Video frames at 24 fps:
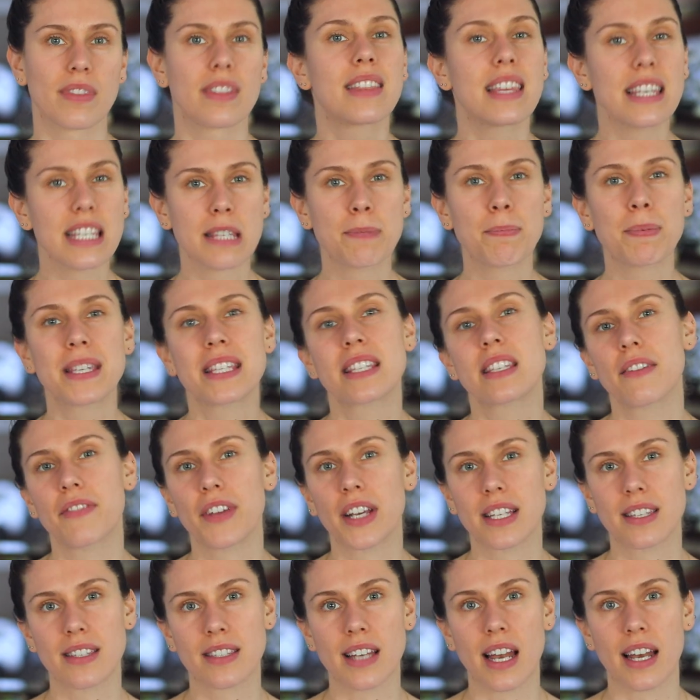This
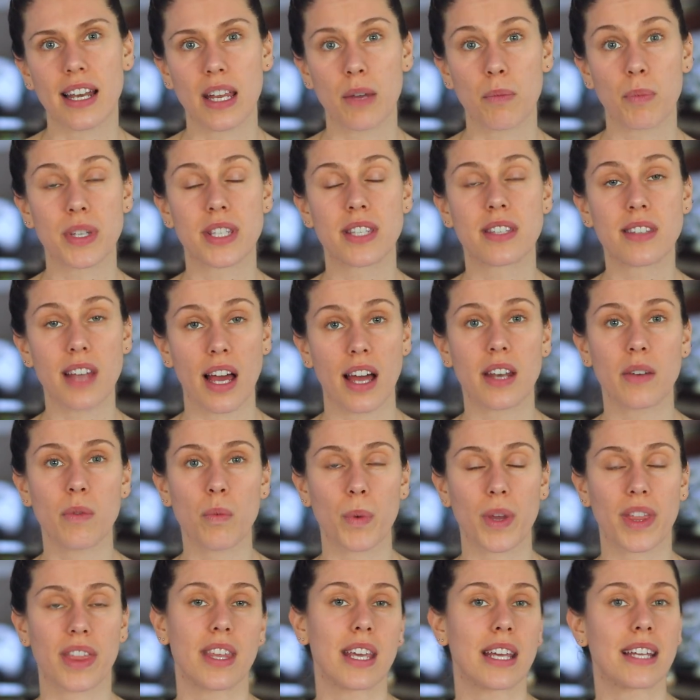specific study was done
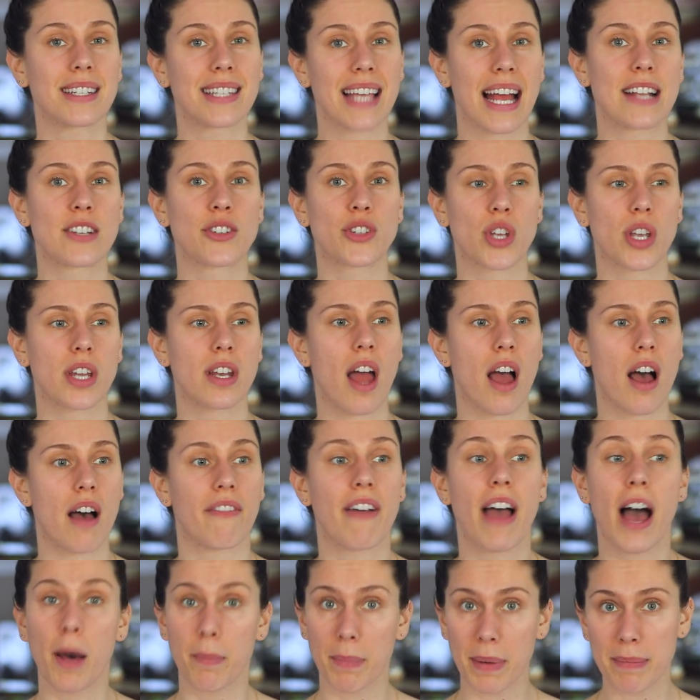with the intention of
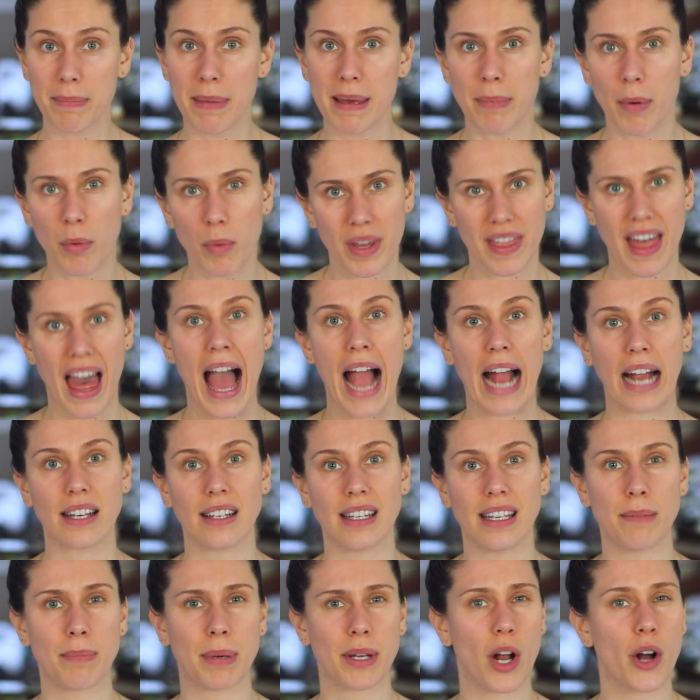helping people with
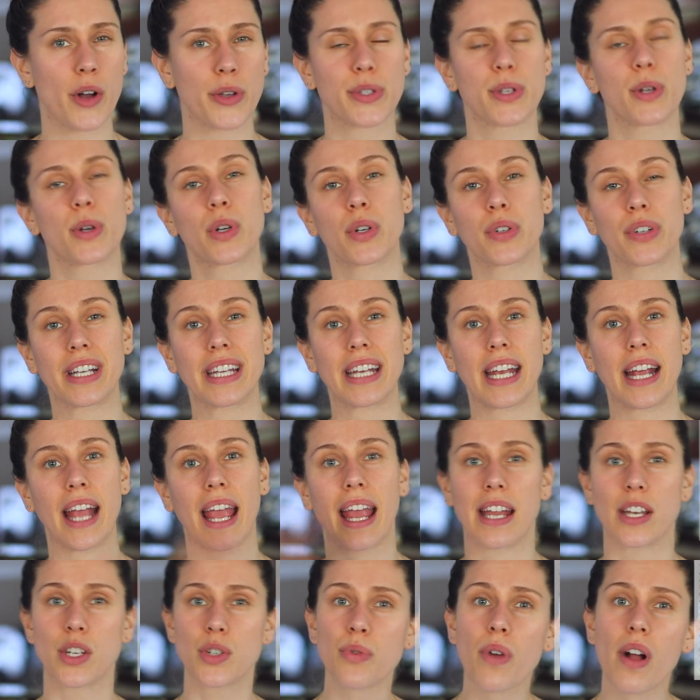acne, but also creating
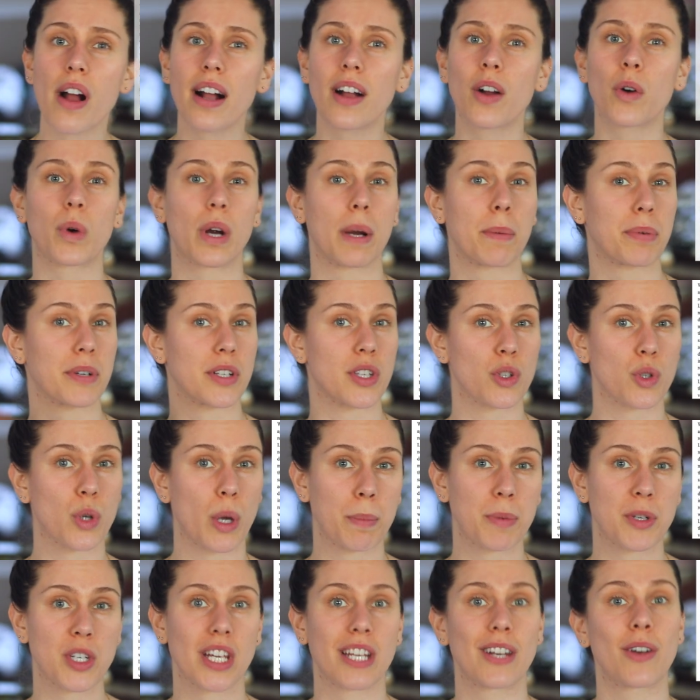a drug or a
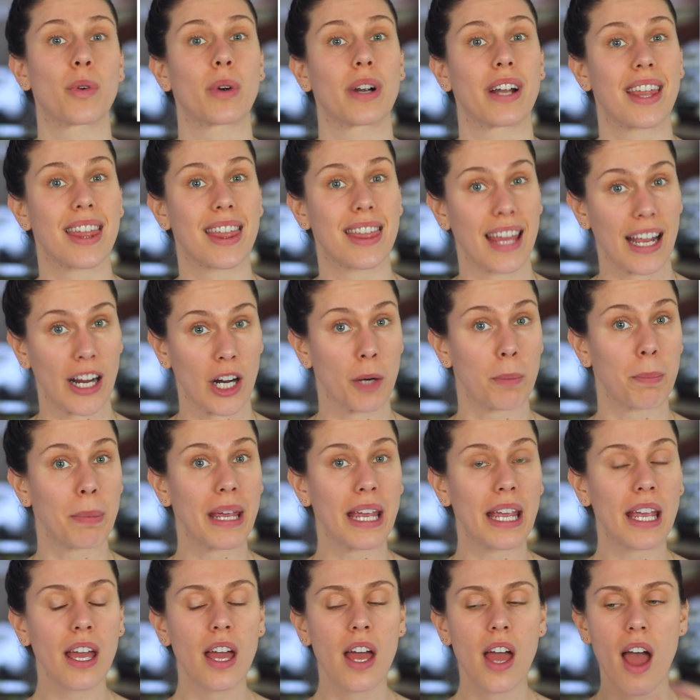prescription or a
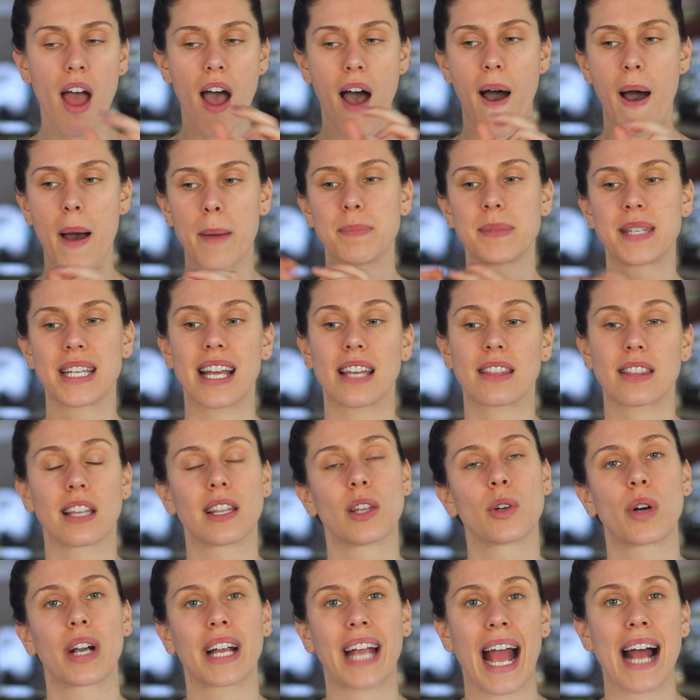therapy um, to get the
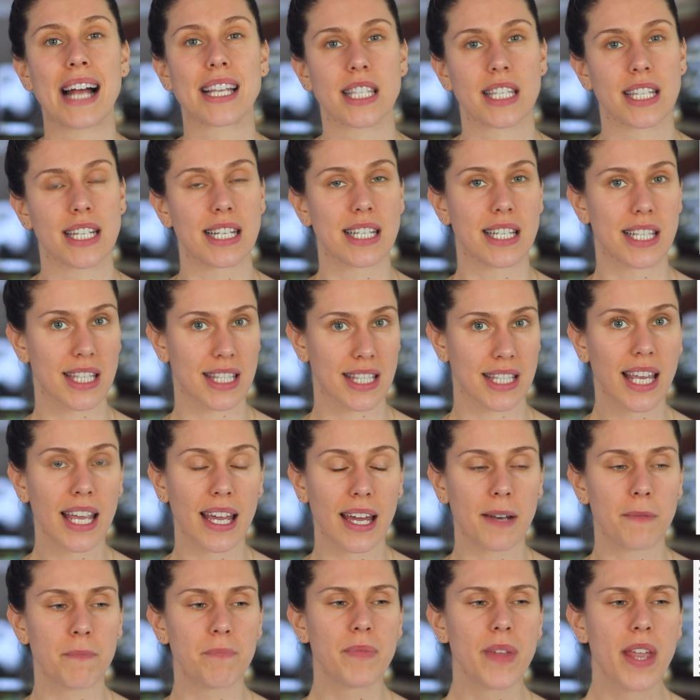lauric acid into
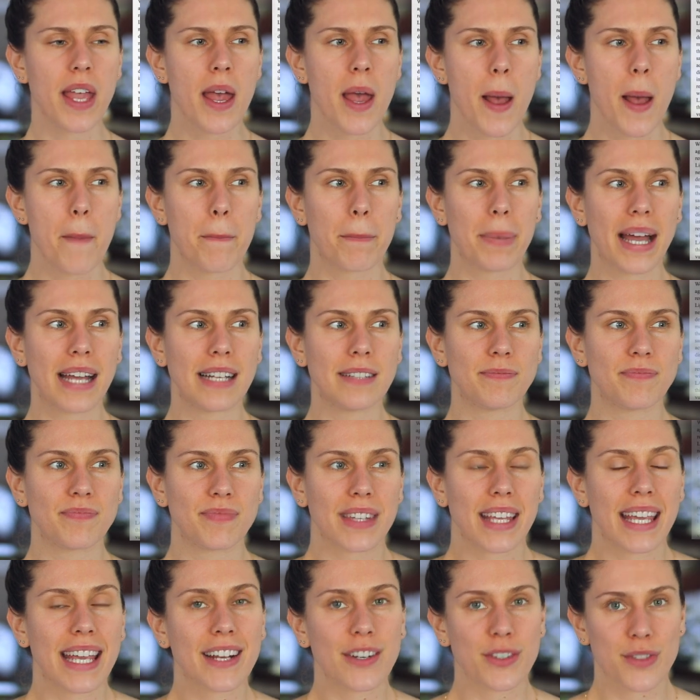skin. But
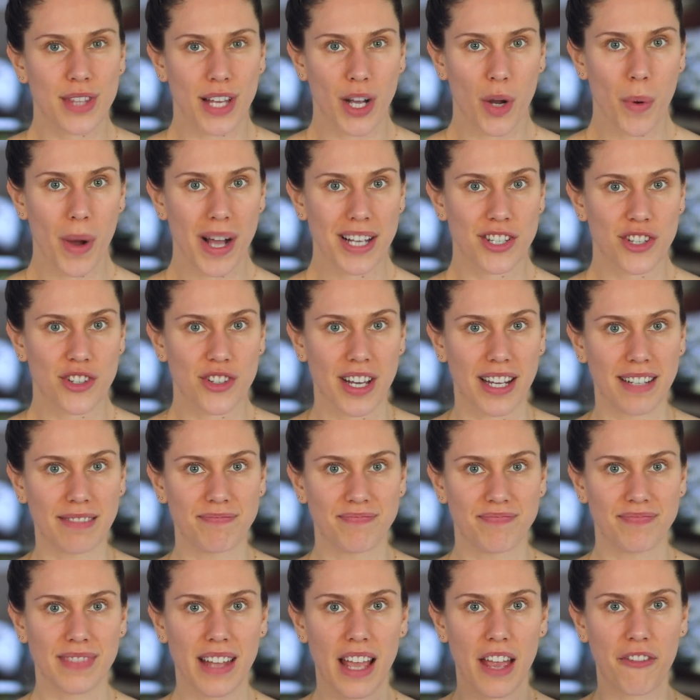here's the
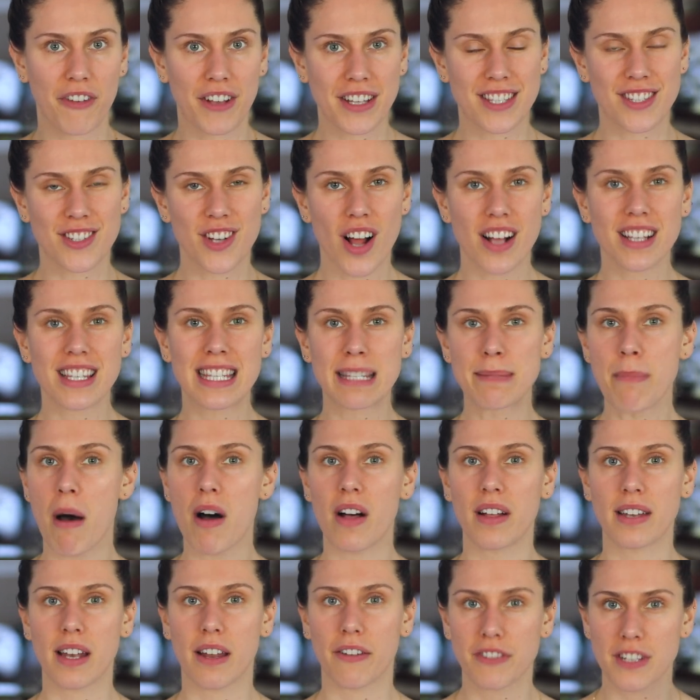question, if it's not
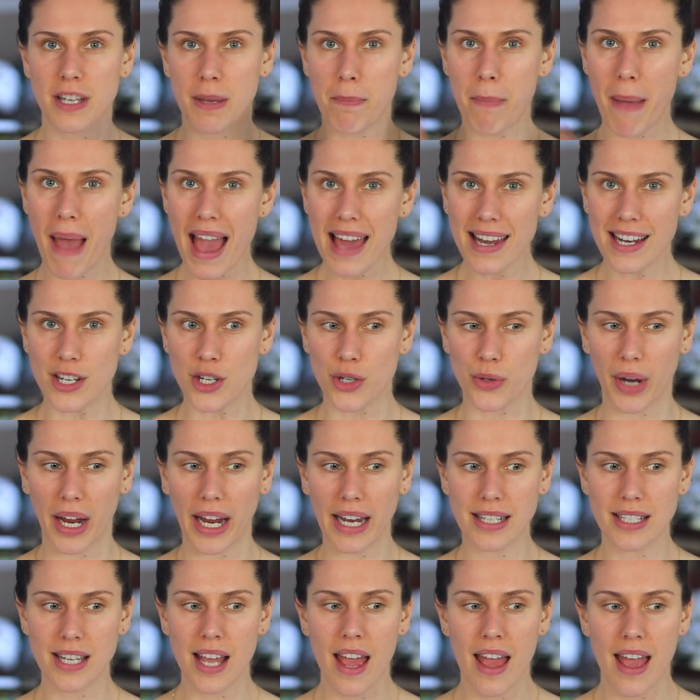small enough to
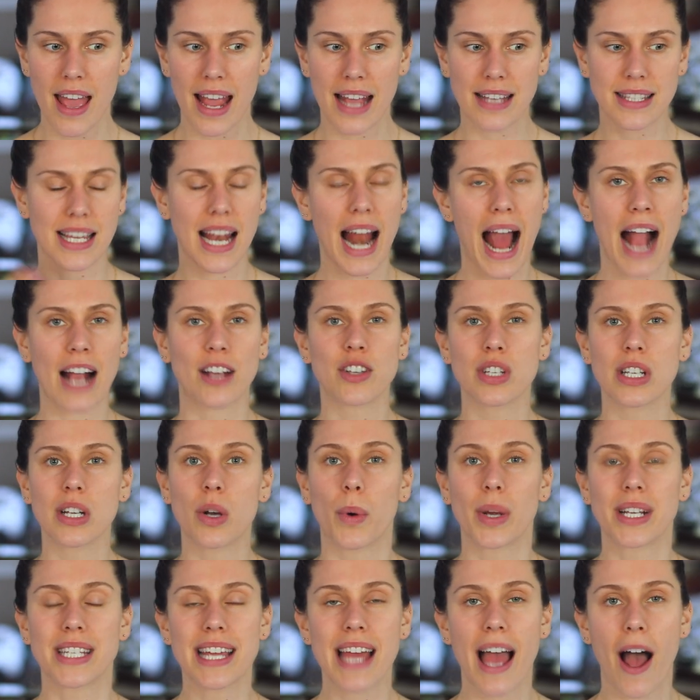penetrate, is it actually
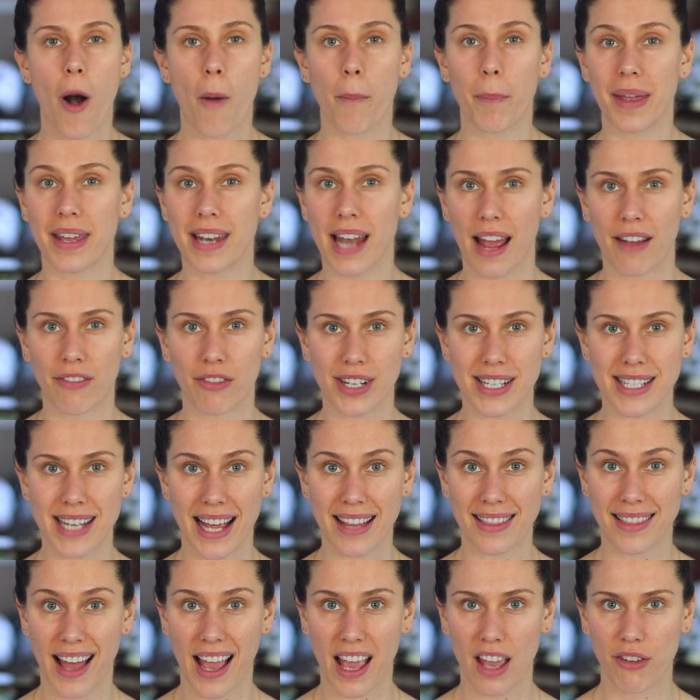going to help in everyday
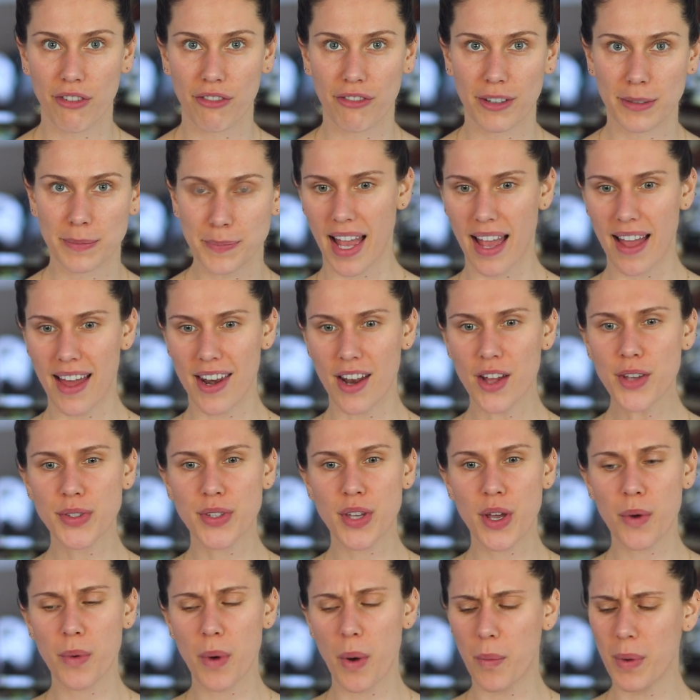life? And
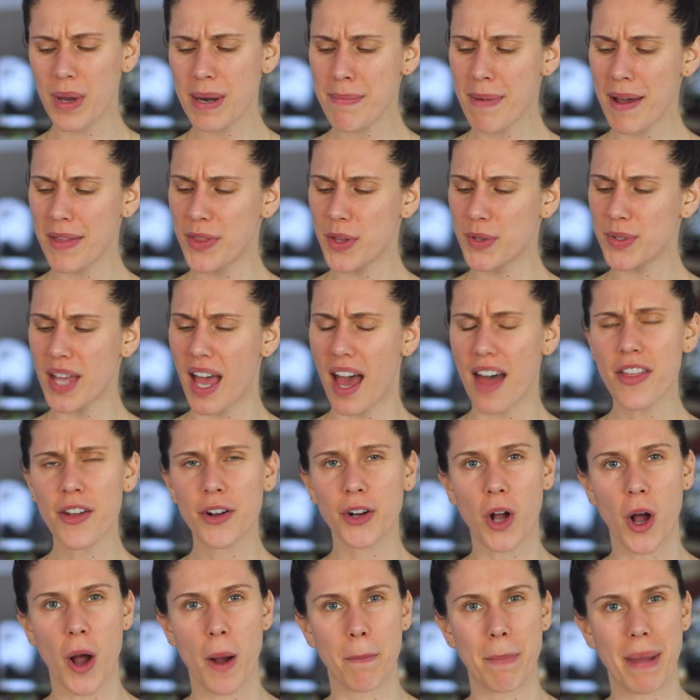also, what about those other
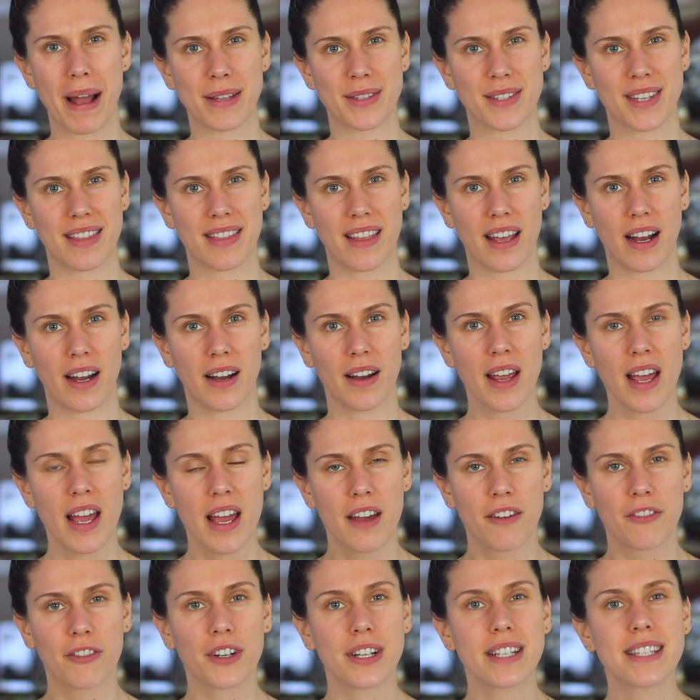compounds in there?
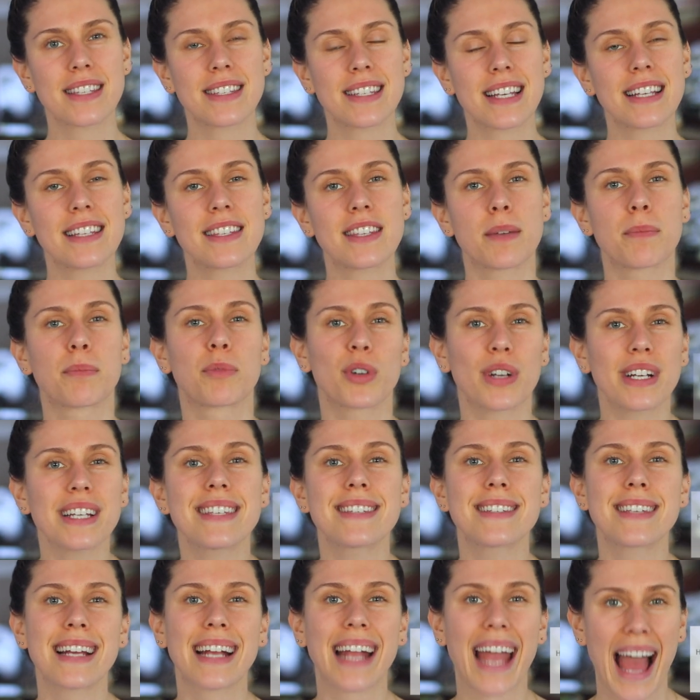For instance,
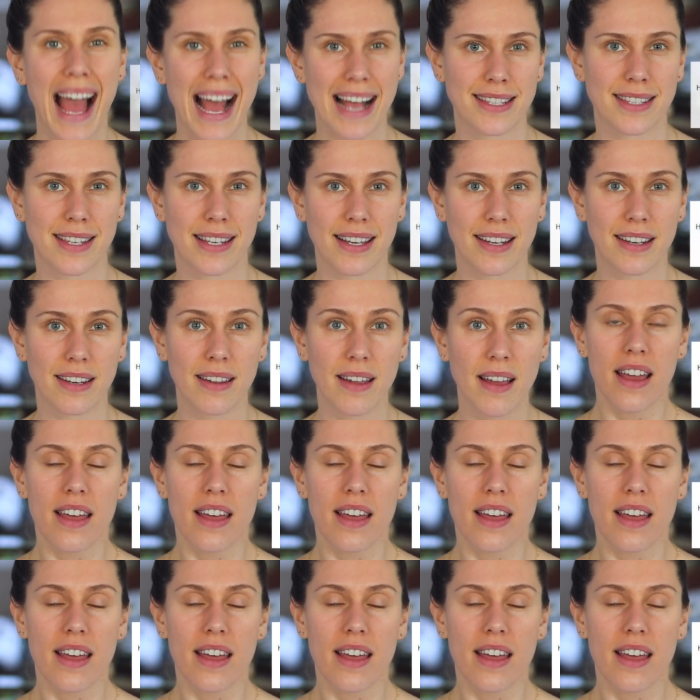myristic acid.